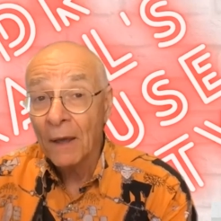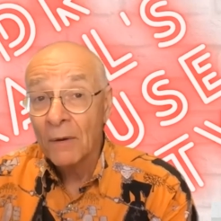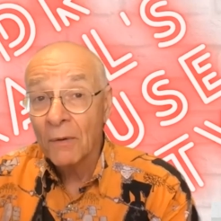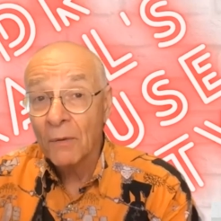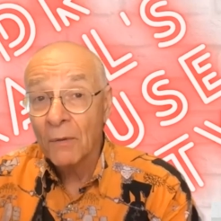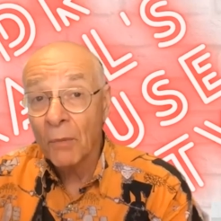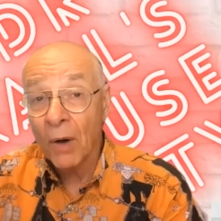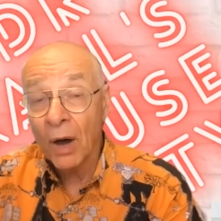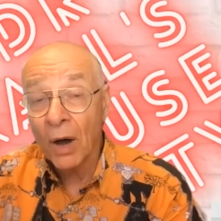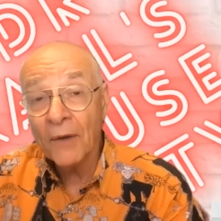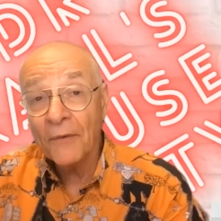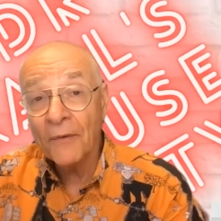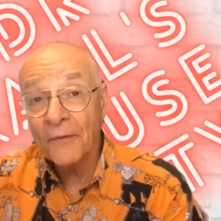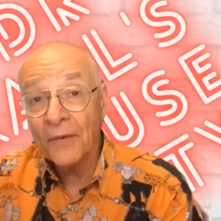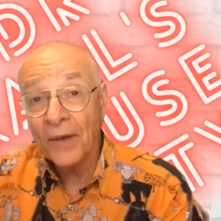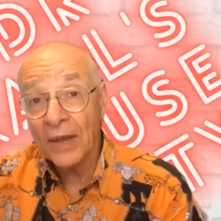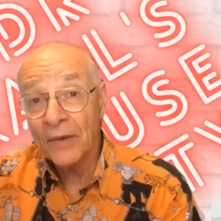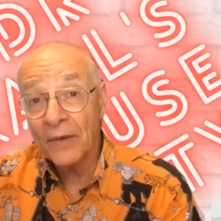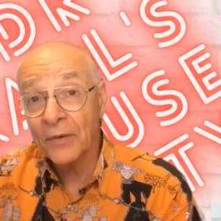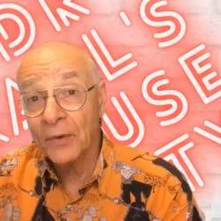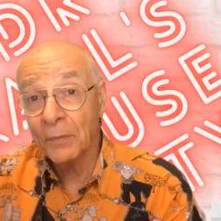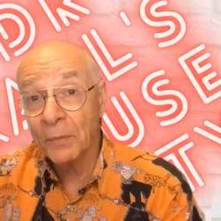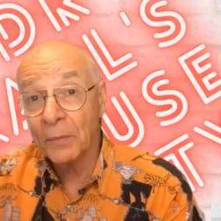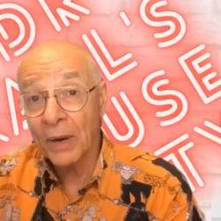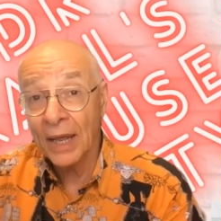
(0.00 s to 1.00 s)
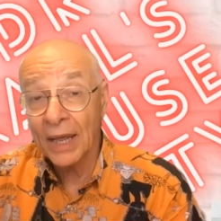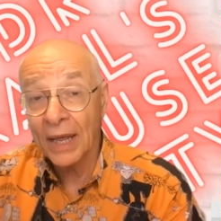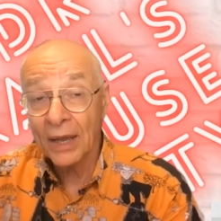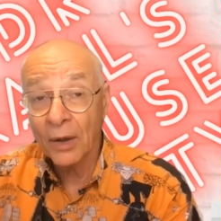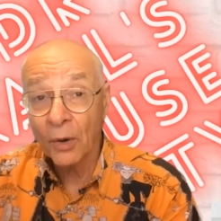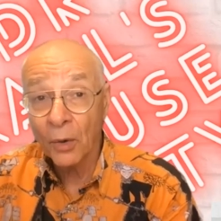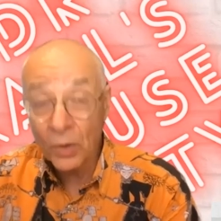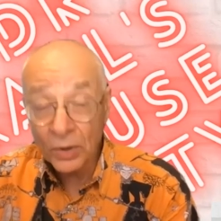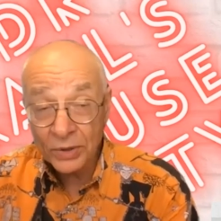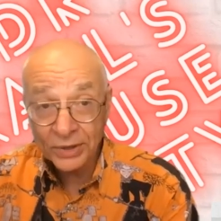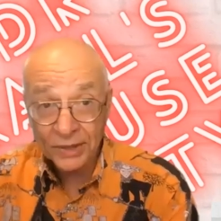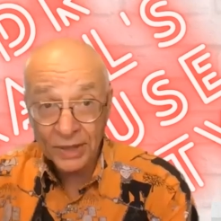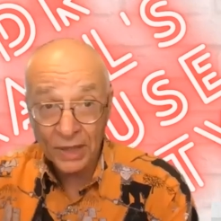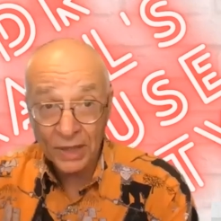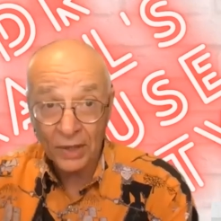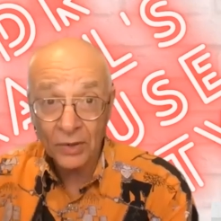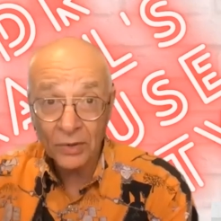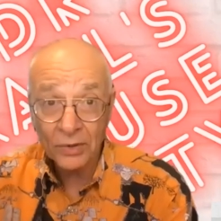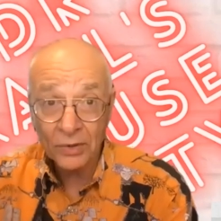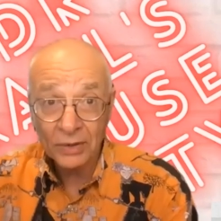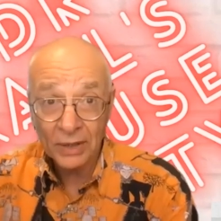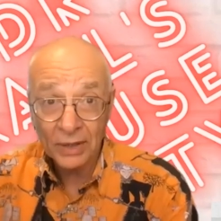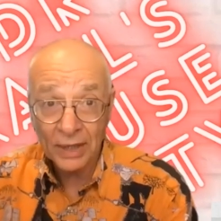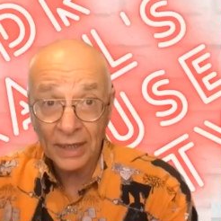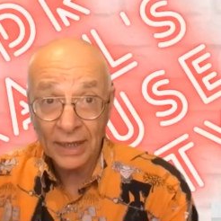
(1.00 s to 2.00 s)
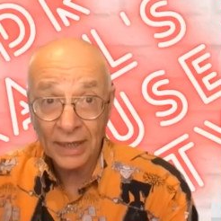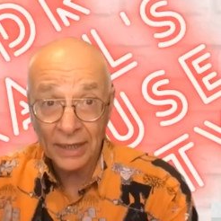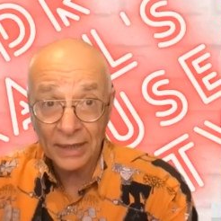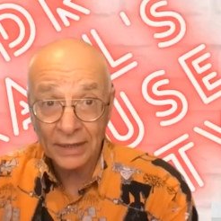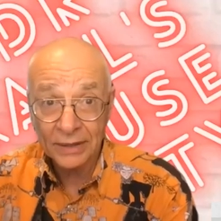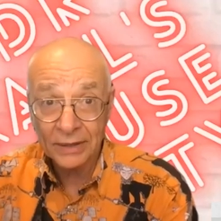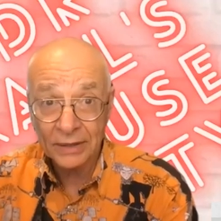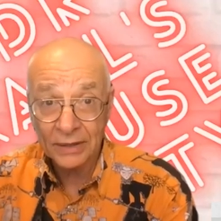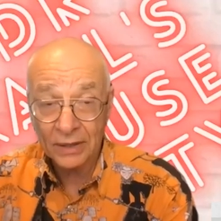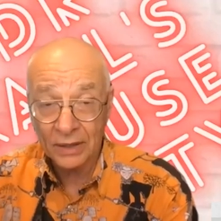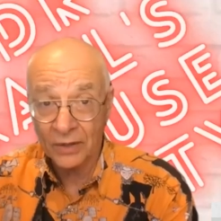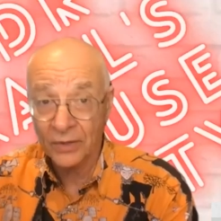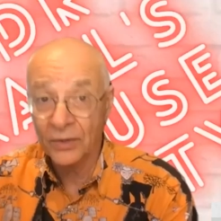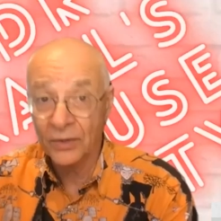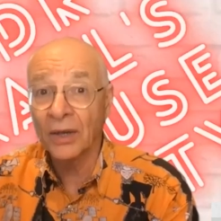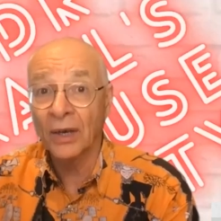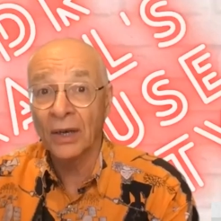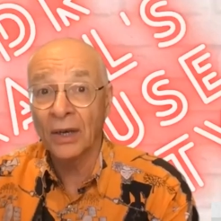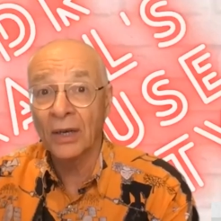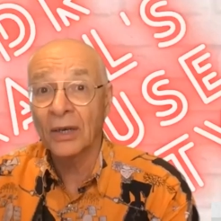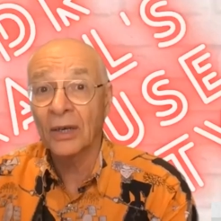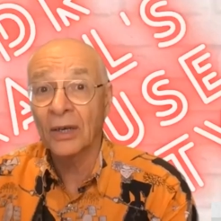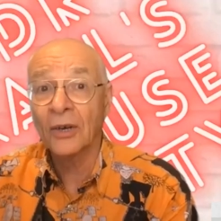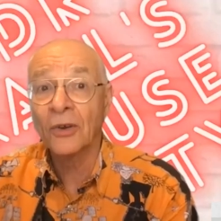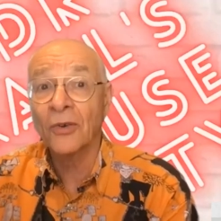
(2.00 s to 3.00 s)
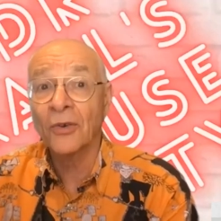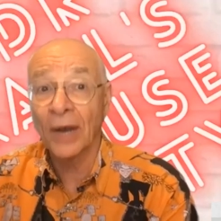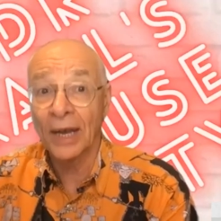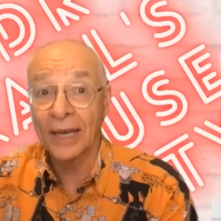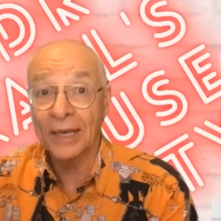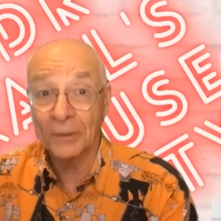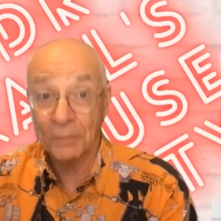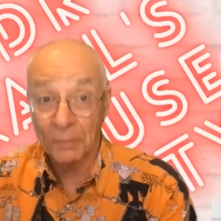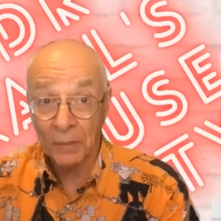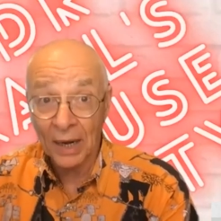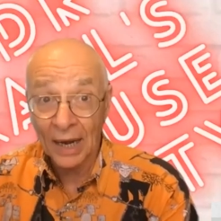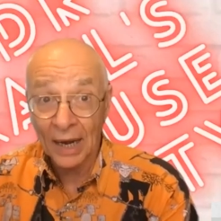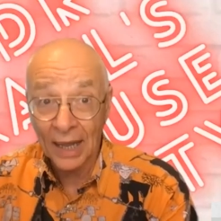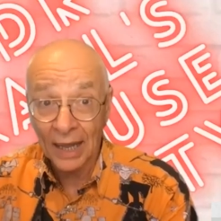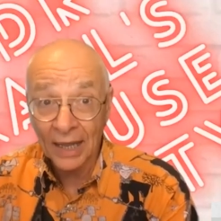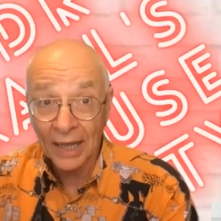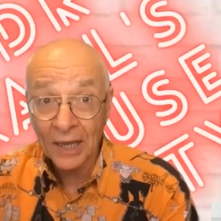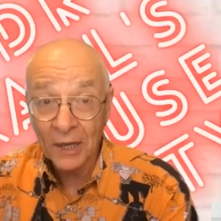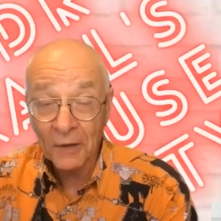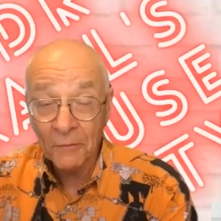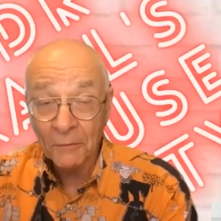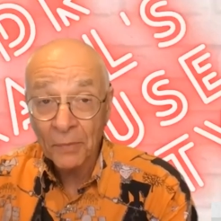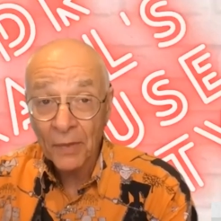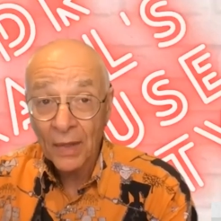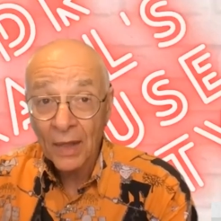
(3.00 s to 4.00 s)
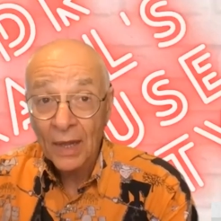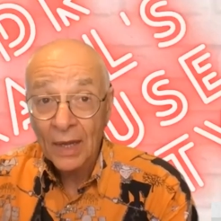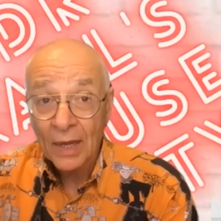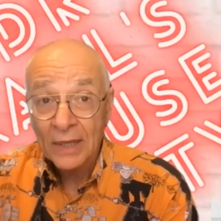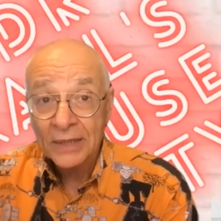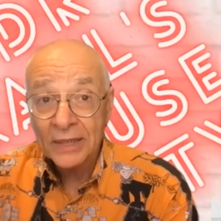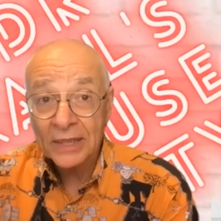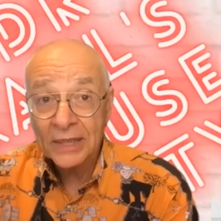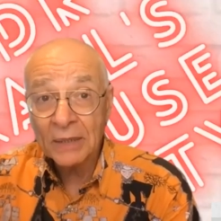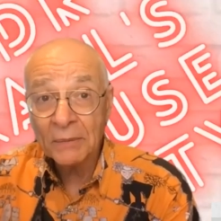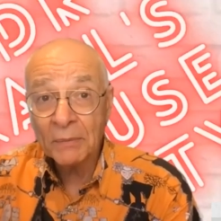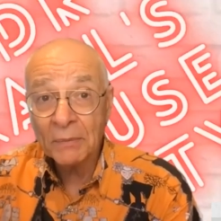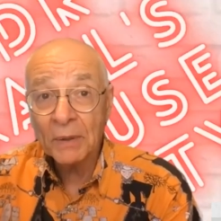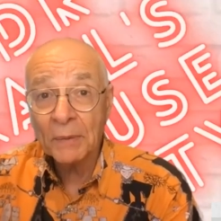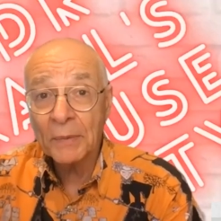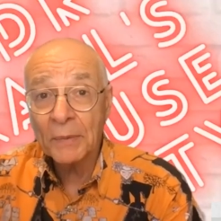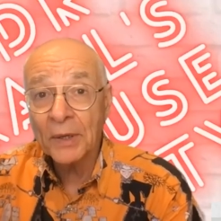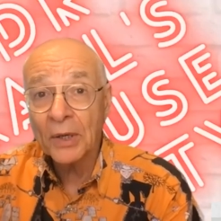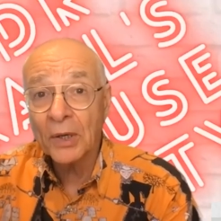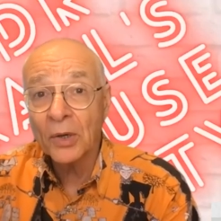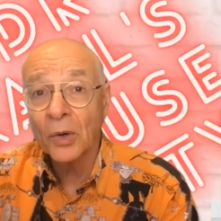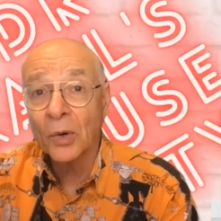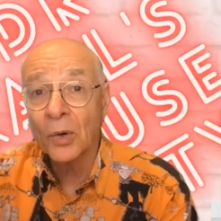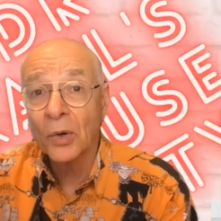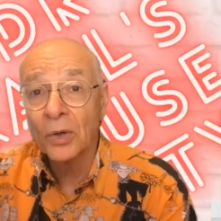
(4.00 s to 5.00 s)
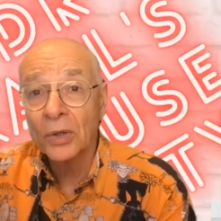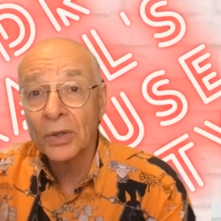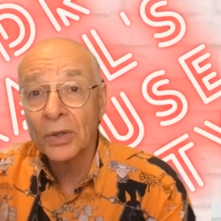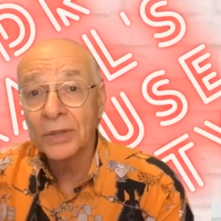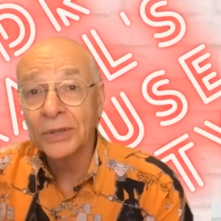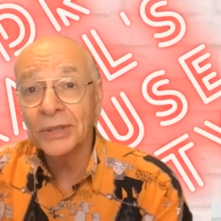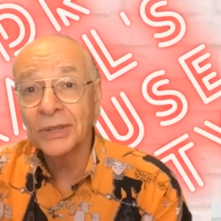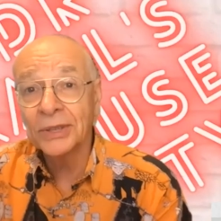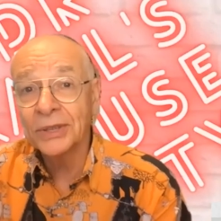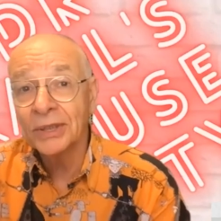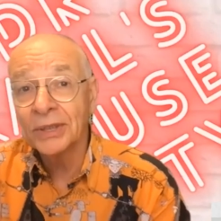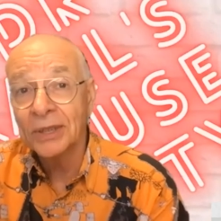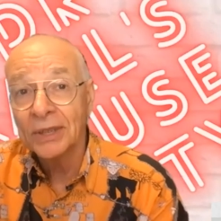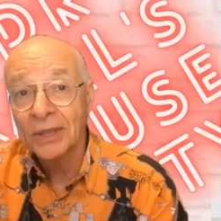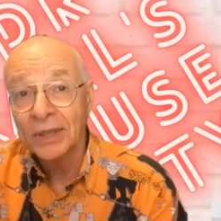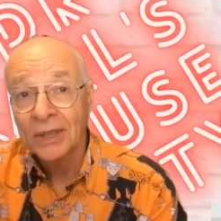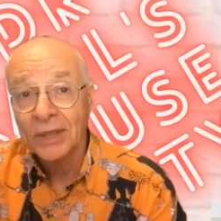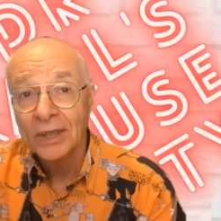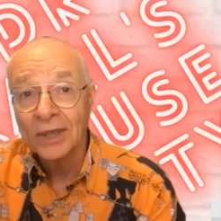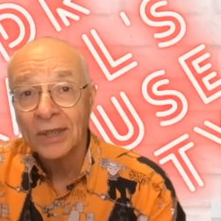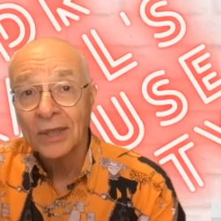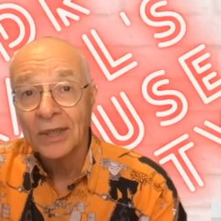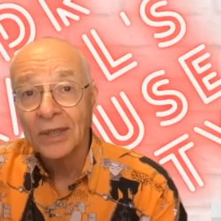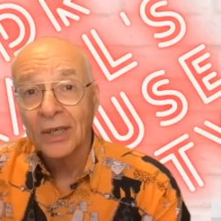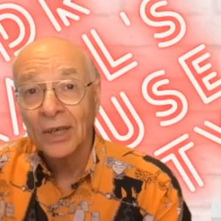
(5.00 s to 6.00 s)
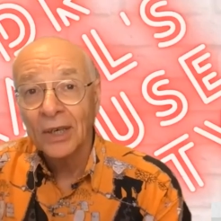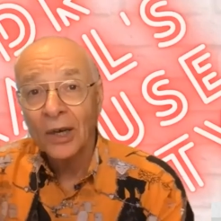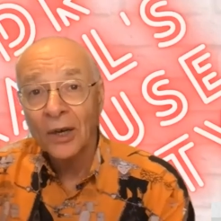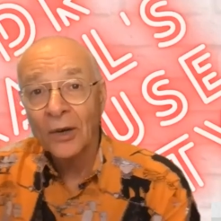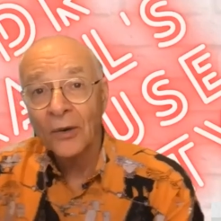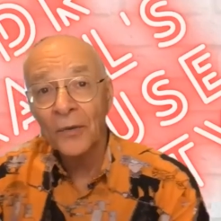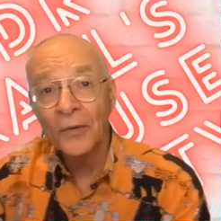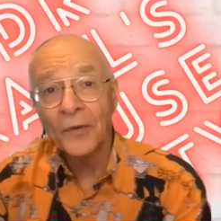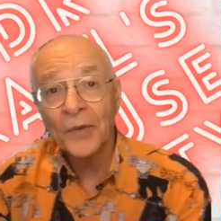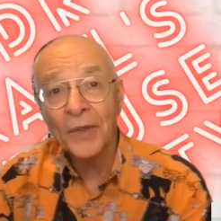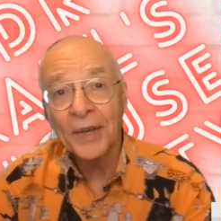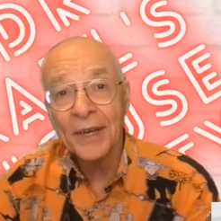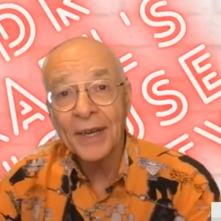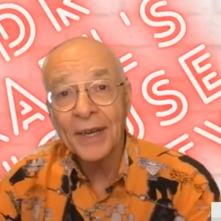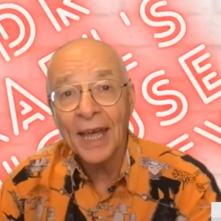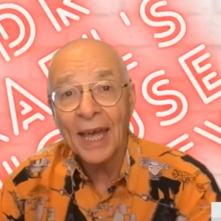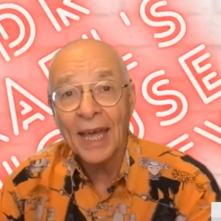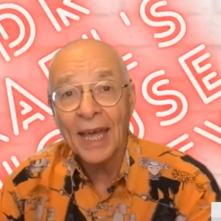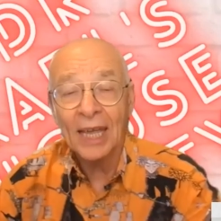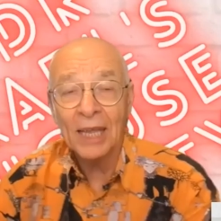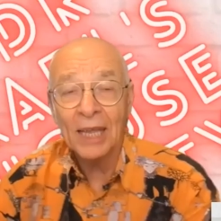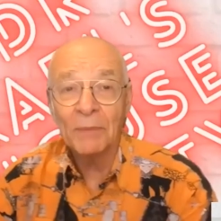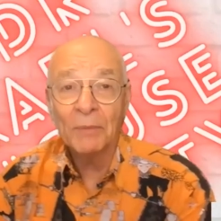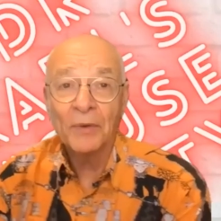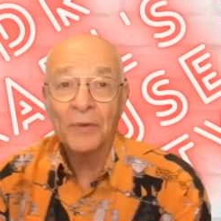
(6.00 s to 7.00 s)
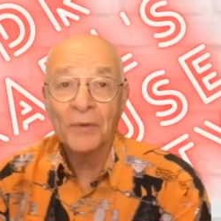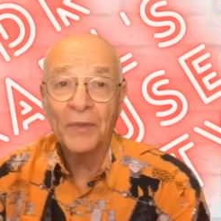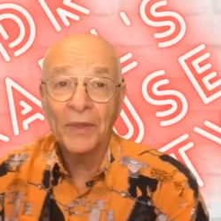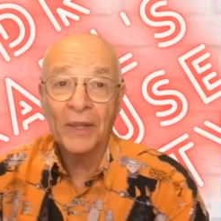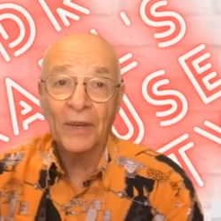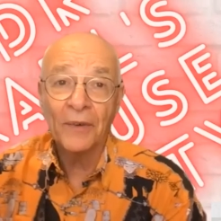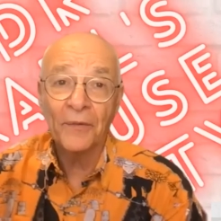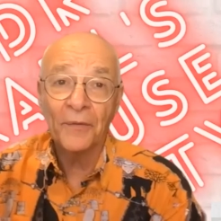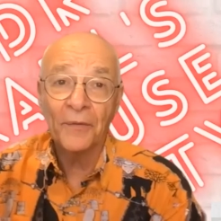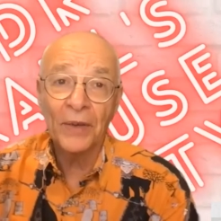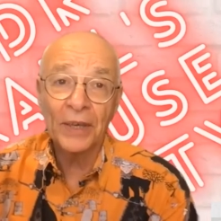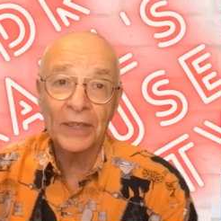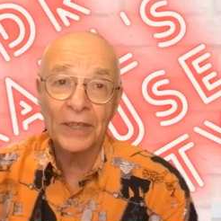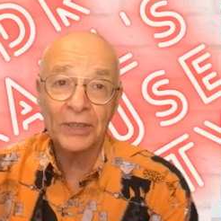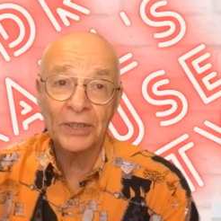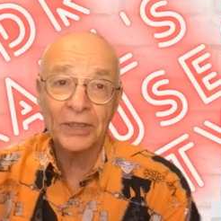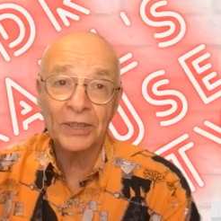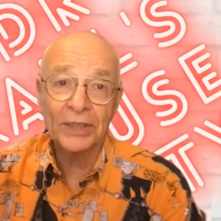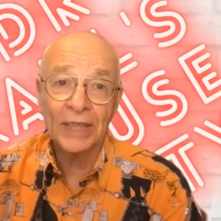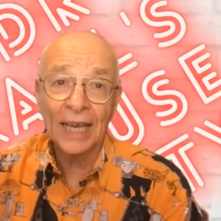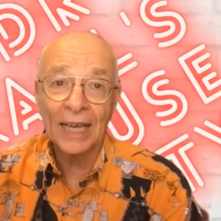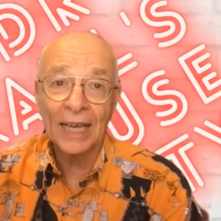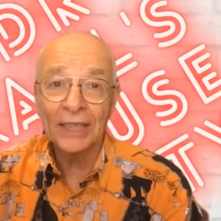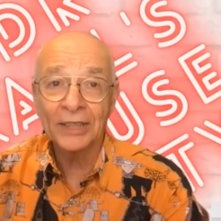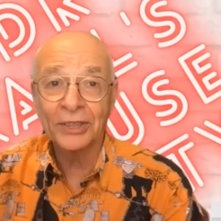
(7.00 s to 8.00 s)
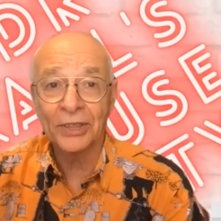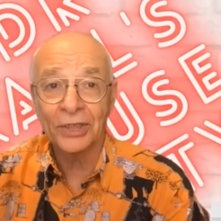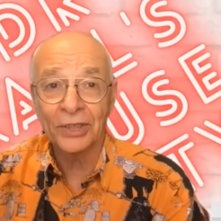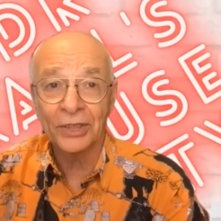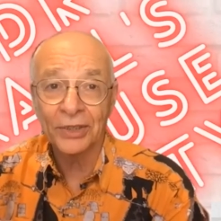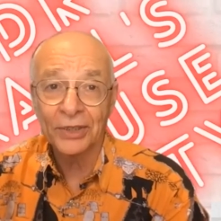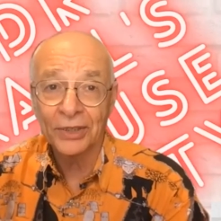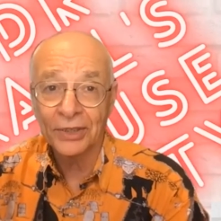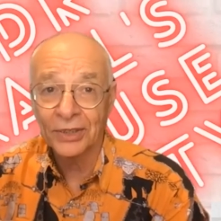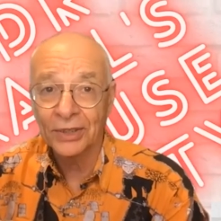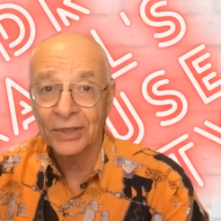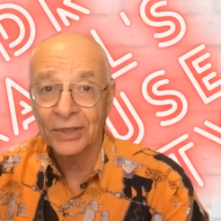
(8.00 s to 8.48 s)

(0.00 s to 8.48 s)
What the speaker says: My favorite plague also is the Great Plague, simply because of the name of the infectious agent,